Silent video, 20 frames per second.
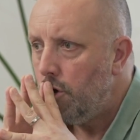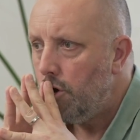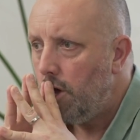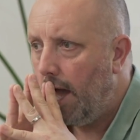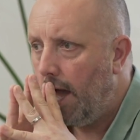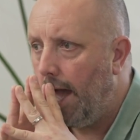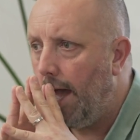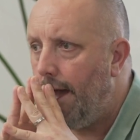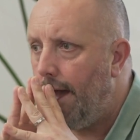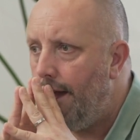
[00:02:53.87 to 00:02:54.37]

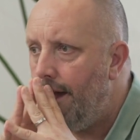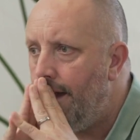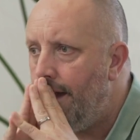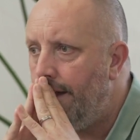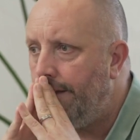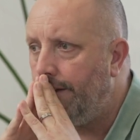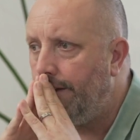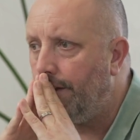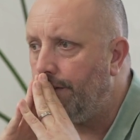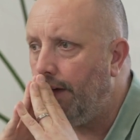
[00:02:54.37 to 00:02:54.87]

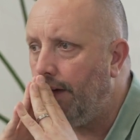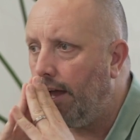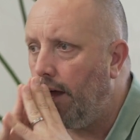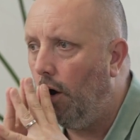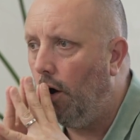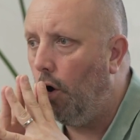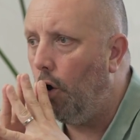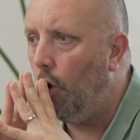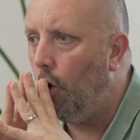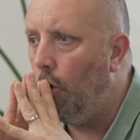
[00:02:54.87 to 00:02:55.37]
And they
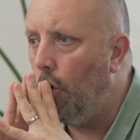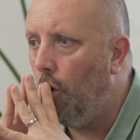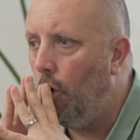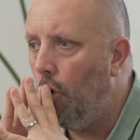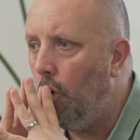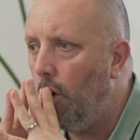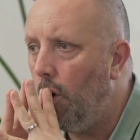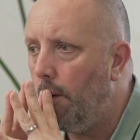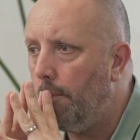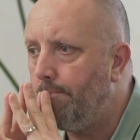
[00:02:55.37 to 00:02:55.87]
are
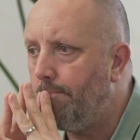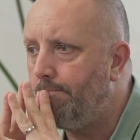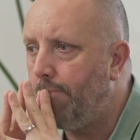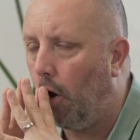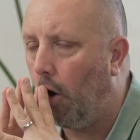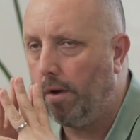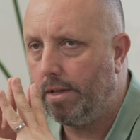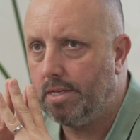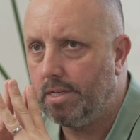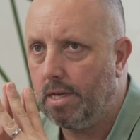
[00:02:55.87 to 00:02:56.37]
all
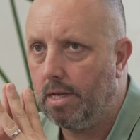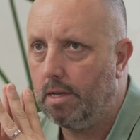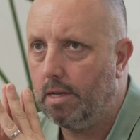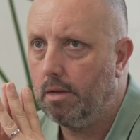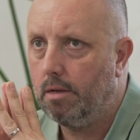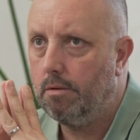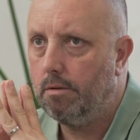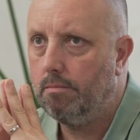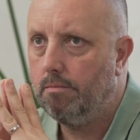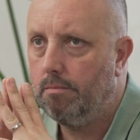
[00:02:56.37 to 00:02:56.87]
pointing